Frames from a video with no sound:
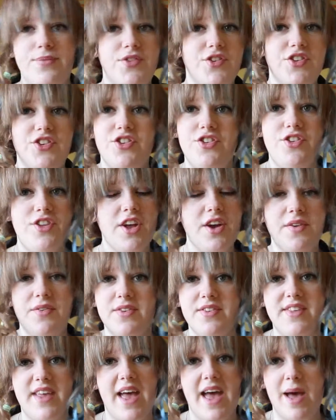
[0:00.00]

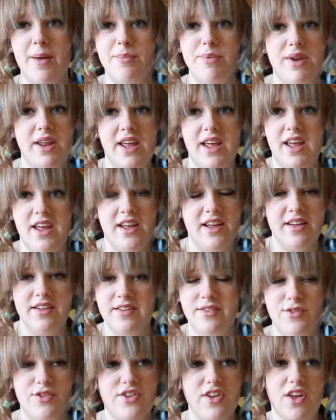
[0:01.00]
Stuff is
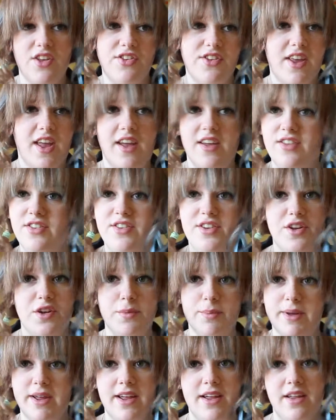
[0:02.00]
happening. Sasuke is
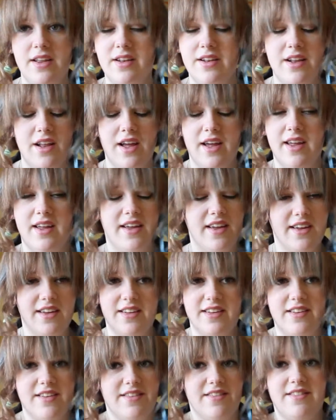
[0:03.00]
still being
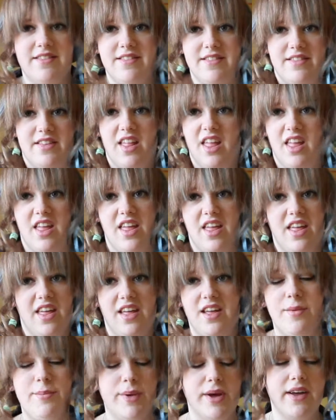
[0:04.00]
like,
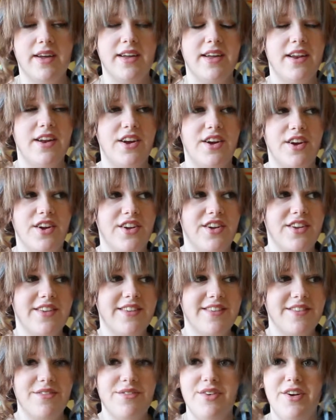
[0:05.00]
but you know,
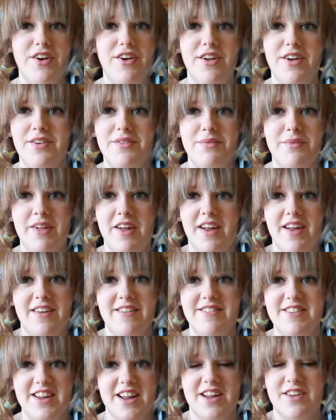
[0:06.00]
fair enough. I
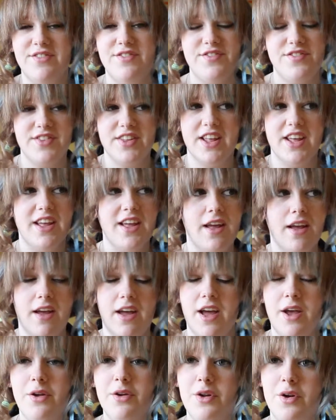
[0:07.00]
don't
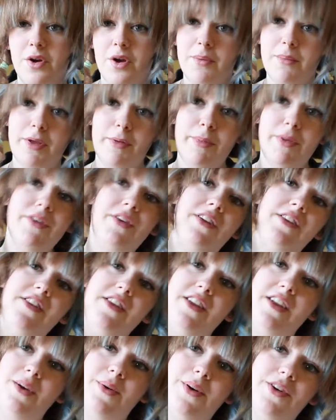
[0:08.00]
know, maybe I'll
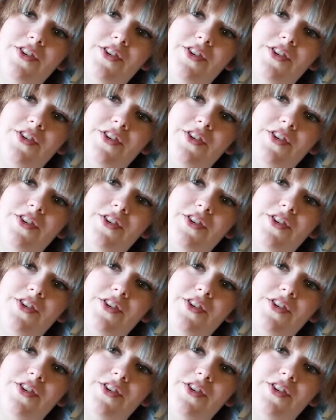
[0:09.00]
continue